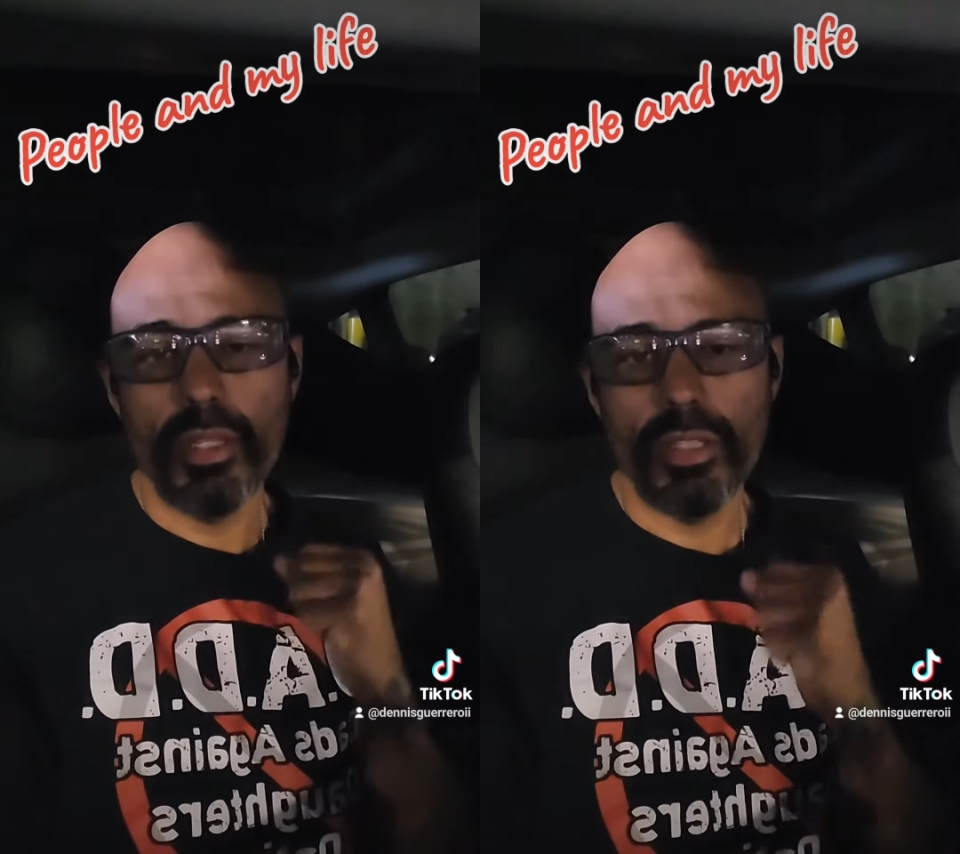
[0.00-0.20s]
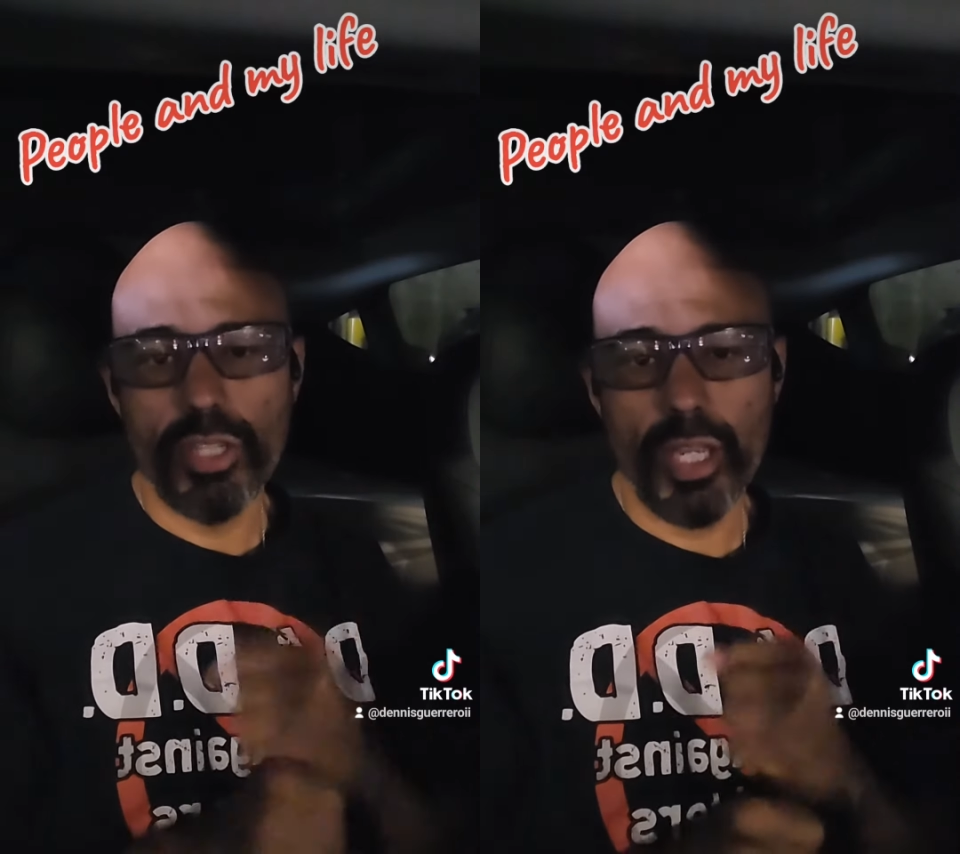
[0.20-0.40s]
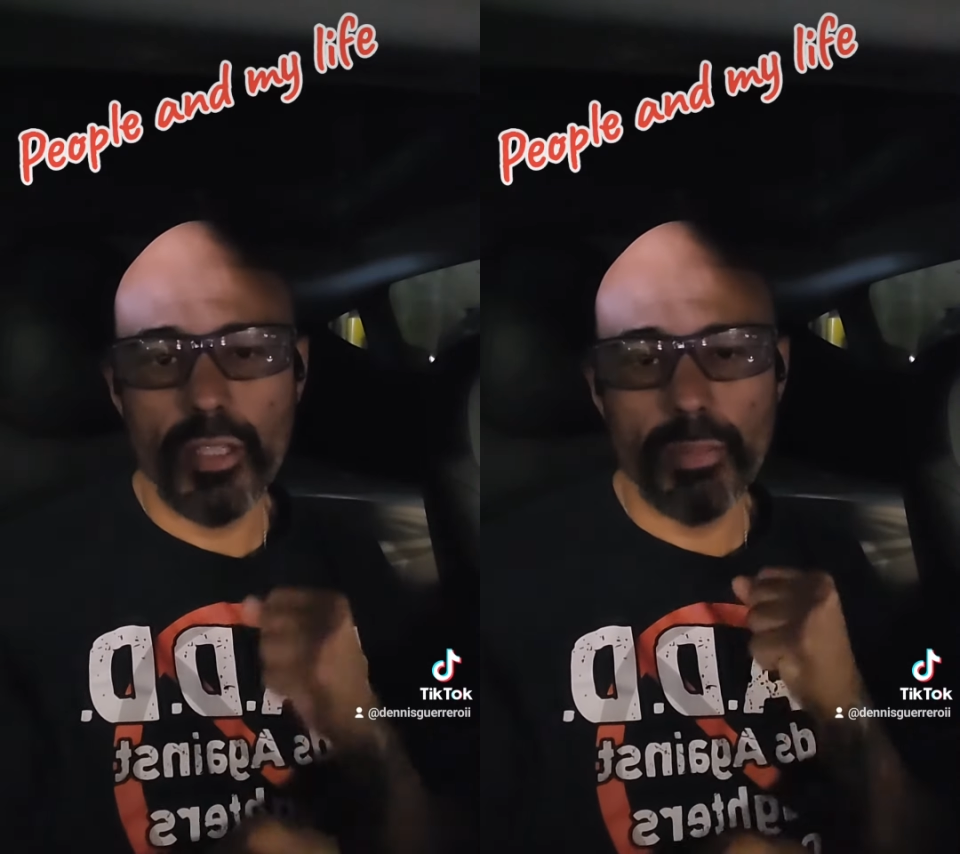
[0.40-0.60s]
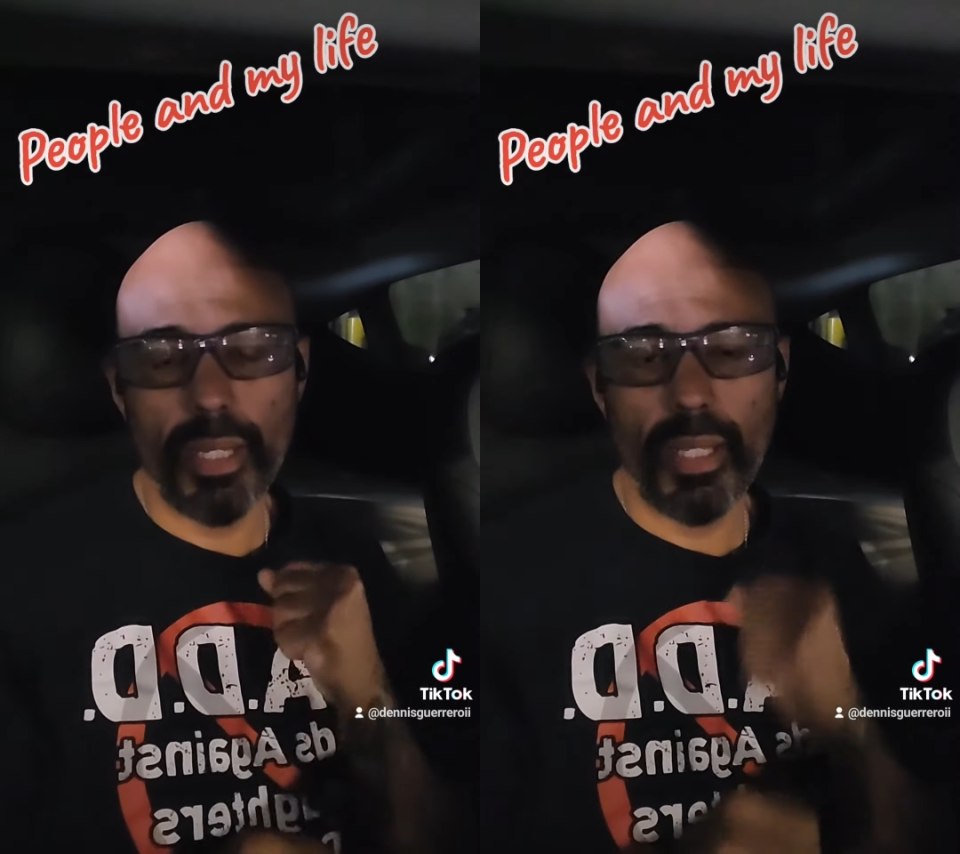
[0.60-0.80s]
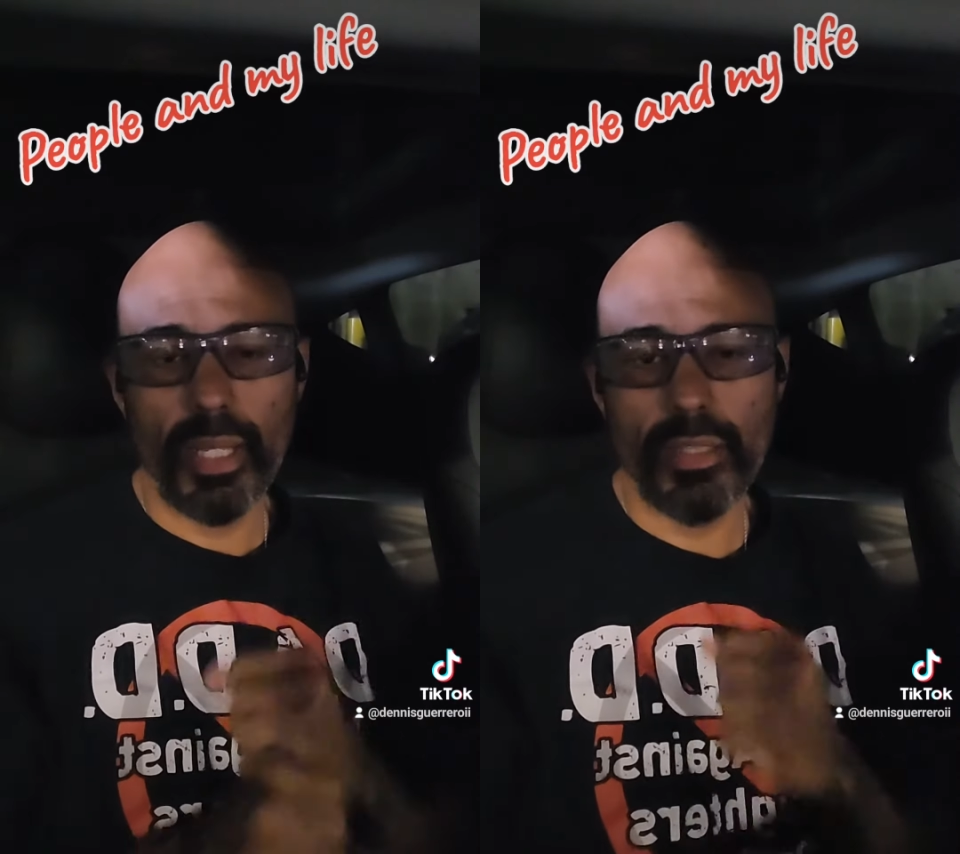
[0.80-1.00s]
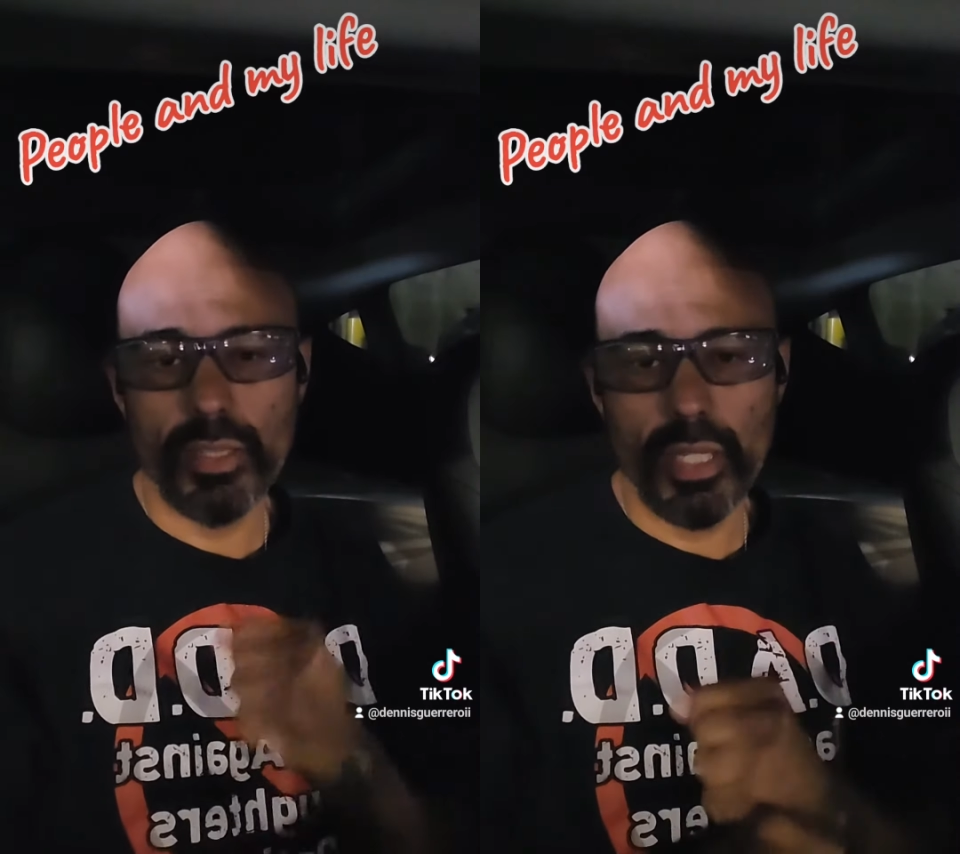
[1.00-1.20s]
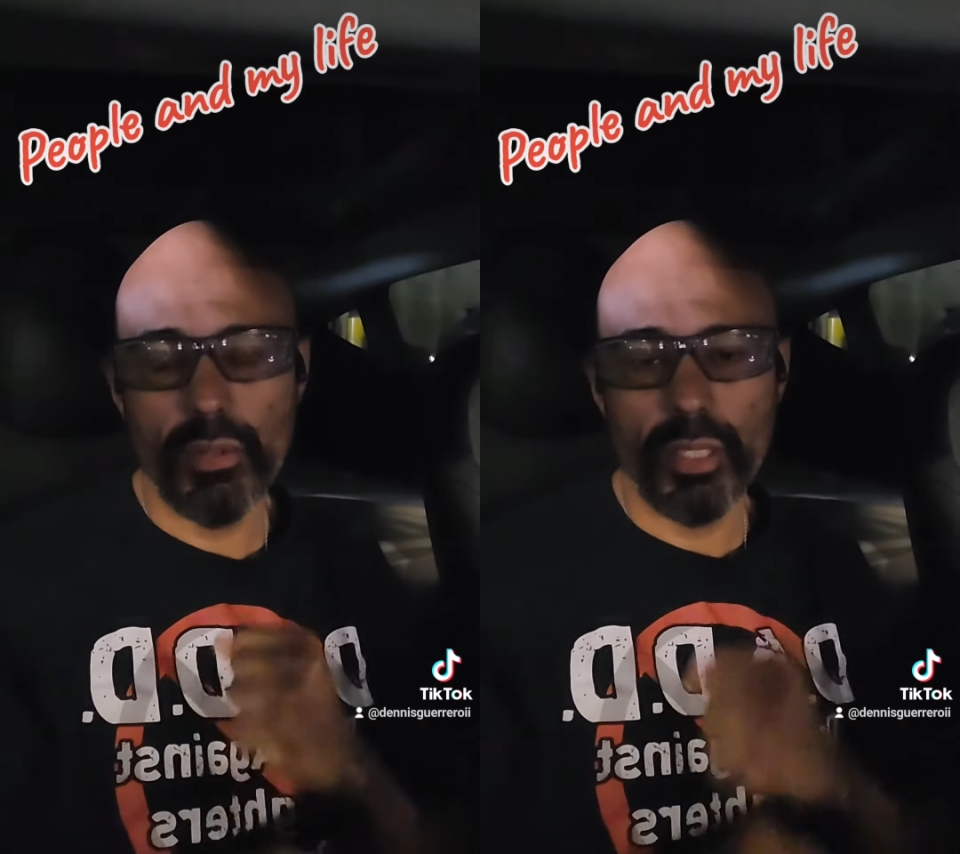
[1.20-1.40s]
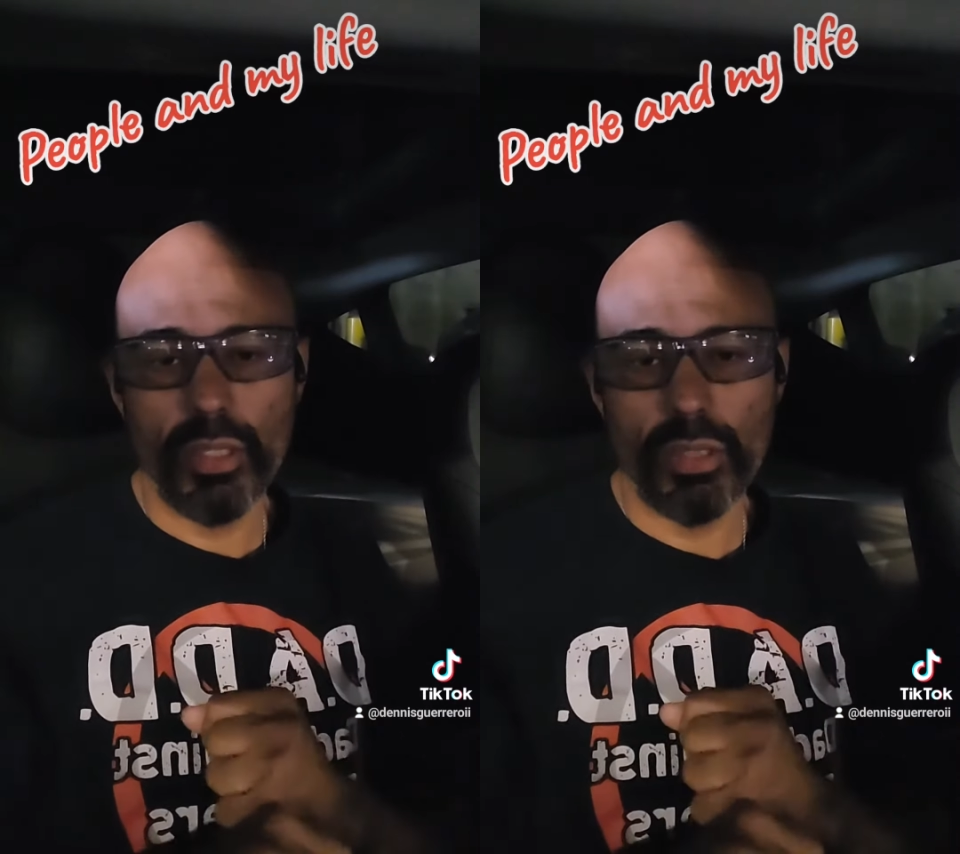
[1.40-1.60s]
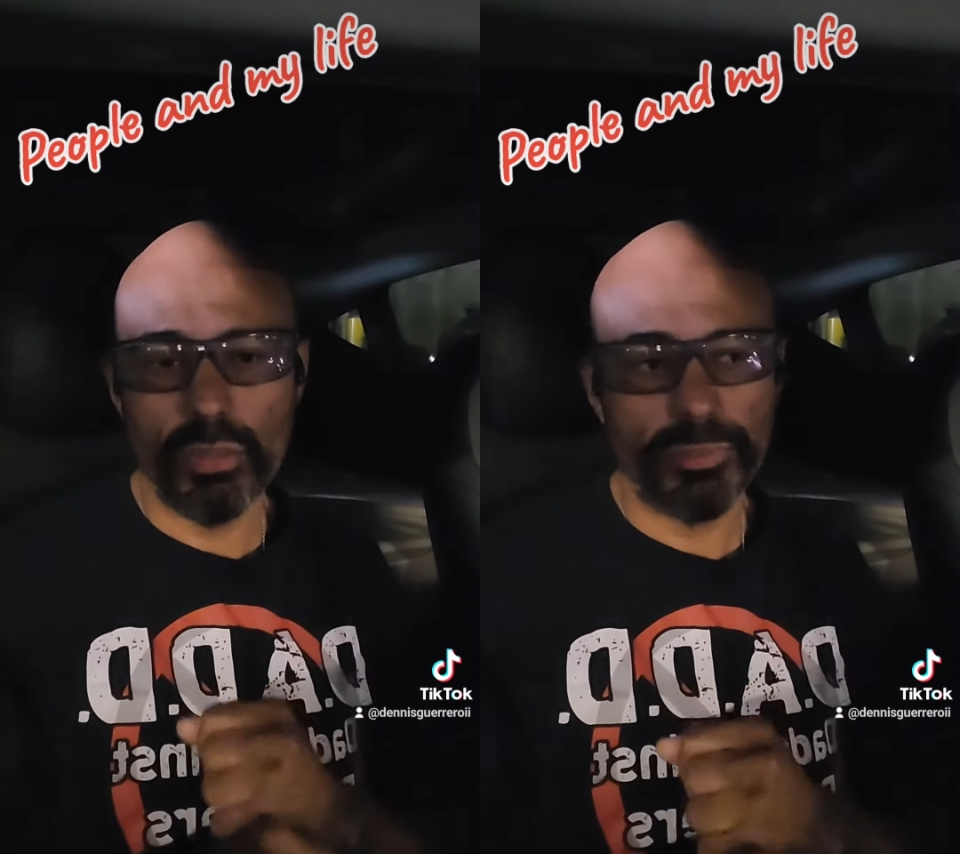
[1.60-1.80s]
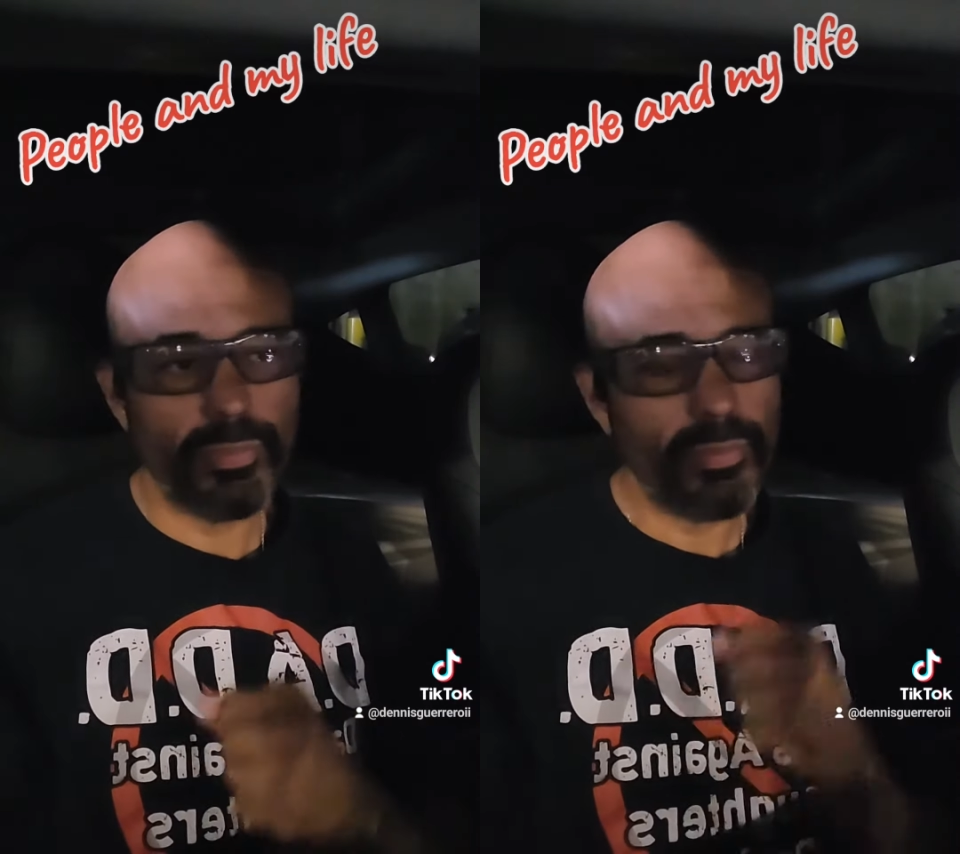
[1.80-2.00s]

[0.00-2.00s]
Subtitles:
to chase my legendary goal.